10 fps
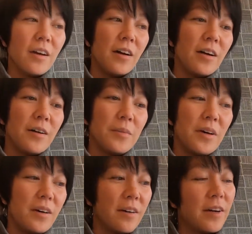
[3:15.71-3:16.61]
I
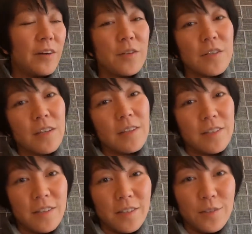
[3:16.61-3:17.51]
have this
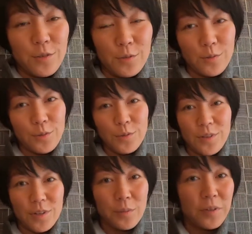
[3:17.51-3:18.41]
tendency to
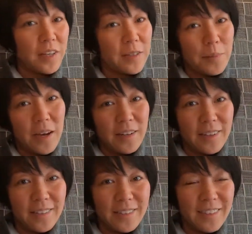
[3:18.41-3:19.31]
complain about
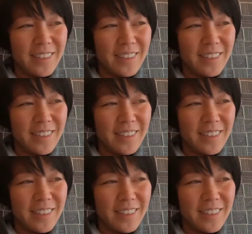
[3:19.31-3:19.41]
it,